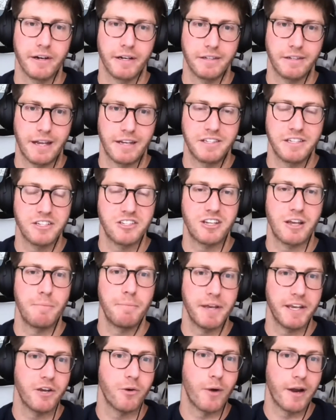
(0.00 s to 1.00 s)
at
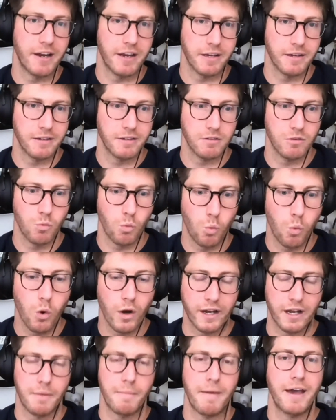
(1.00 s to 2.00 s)
disambiguating
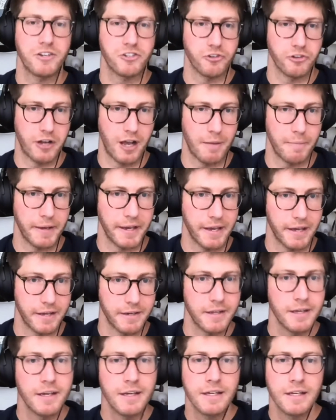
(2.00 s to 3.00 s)
what commands are coming in.